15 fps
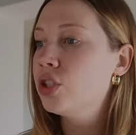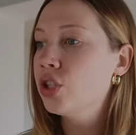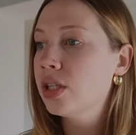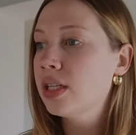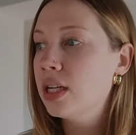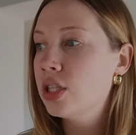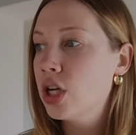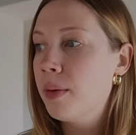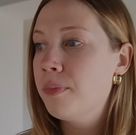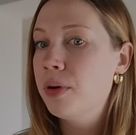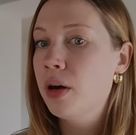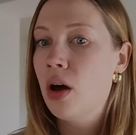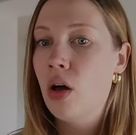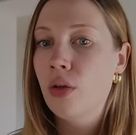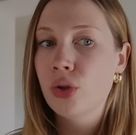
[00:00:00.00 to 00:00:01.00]
just touch up
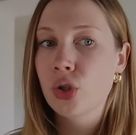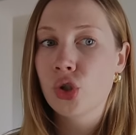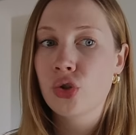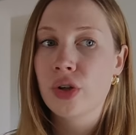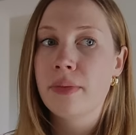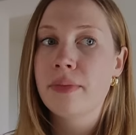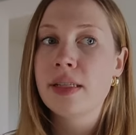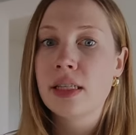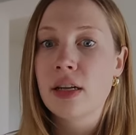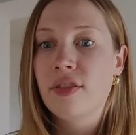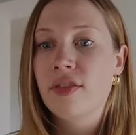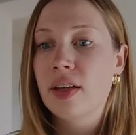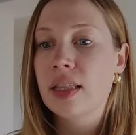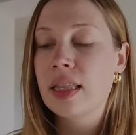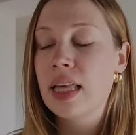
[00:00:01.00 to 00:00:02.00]
all the trim and stuff like